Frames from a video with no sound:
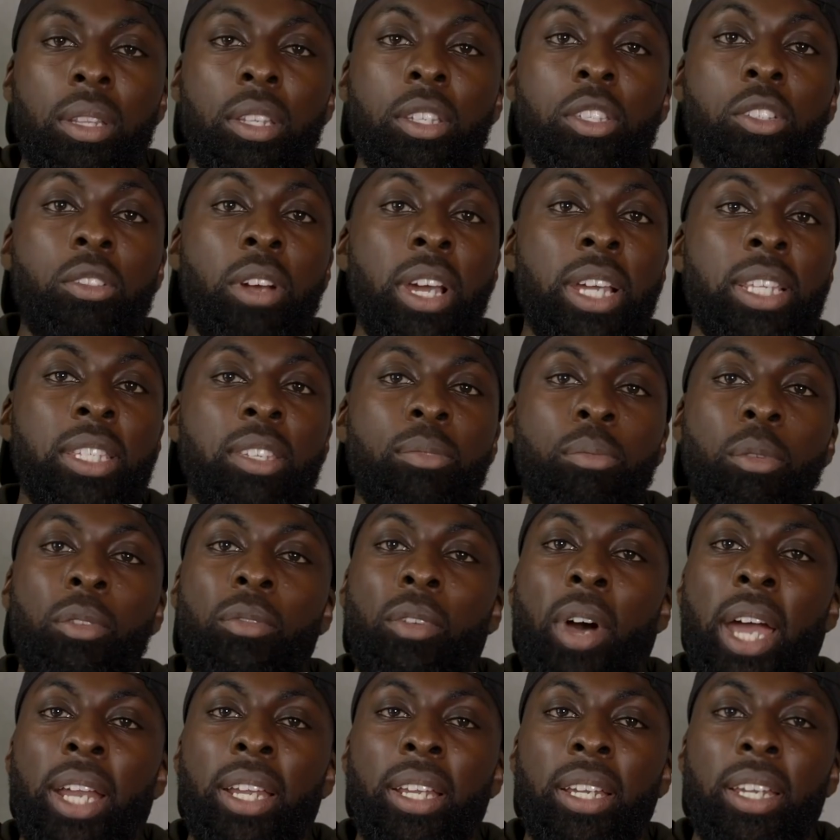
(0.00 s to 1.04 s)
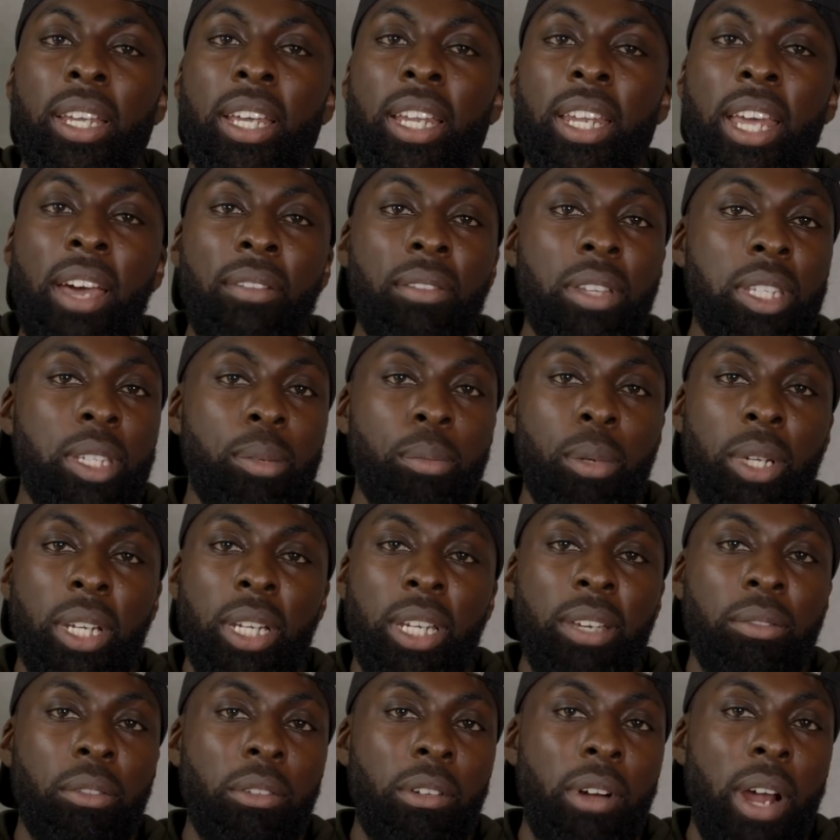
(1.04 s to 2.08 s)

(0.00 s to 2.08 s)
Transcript: The strains of providing inevitably leave